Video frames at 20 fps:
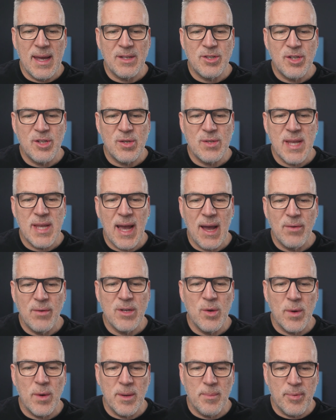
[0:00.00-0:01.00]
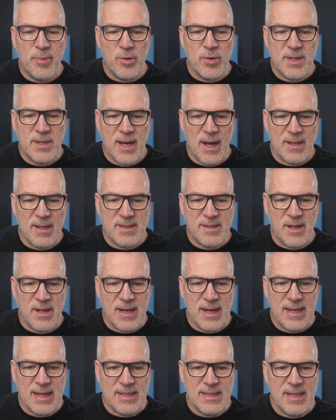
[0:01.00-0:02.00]
choose how you want to broadcast
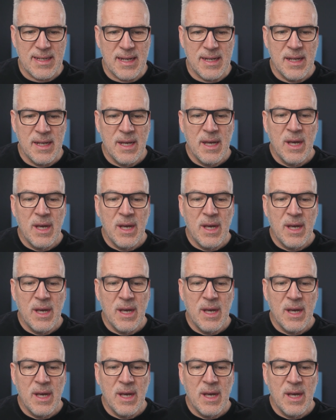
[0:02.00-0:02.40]
on LinkedIn.